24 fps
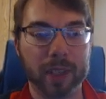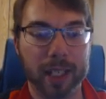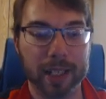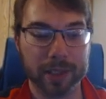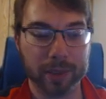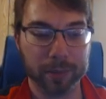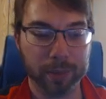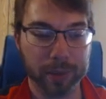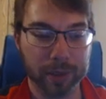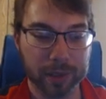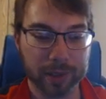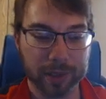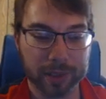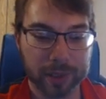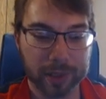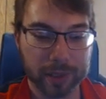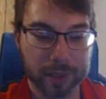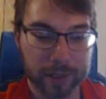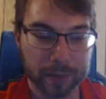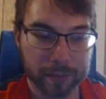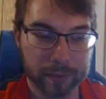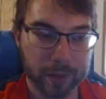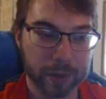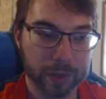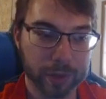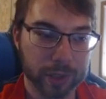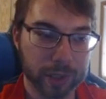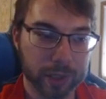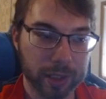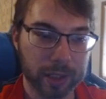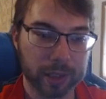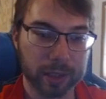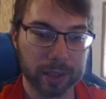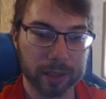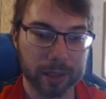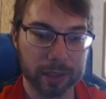as opposed to the
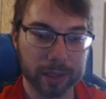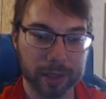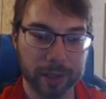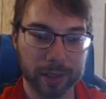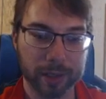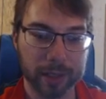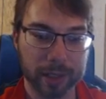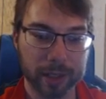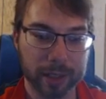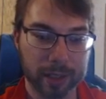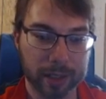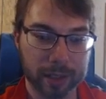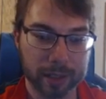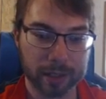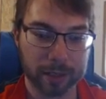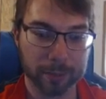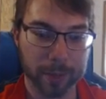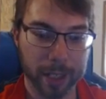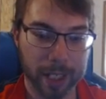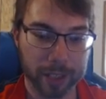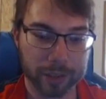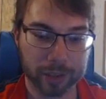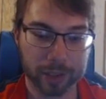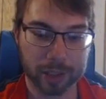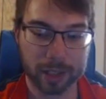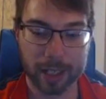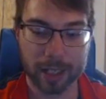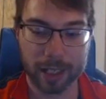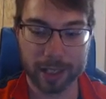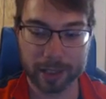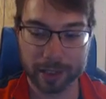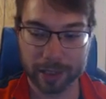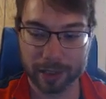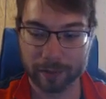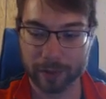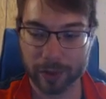fusion, you know, the
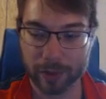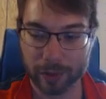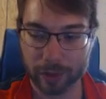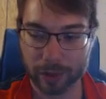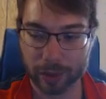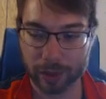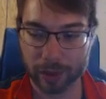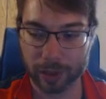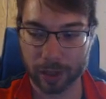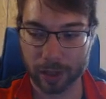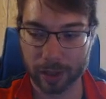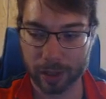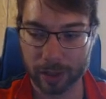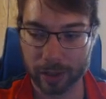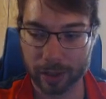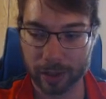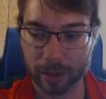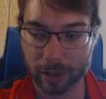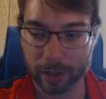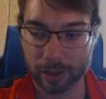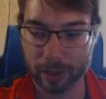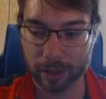magicalized fusion card,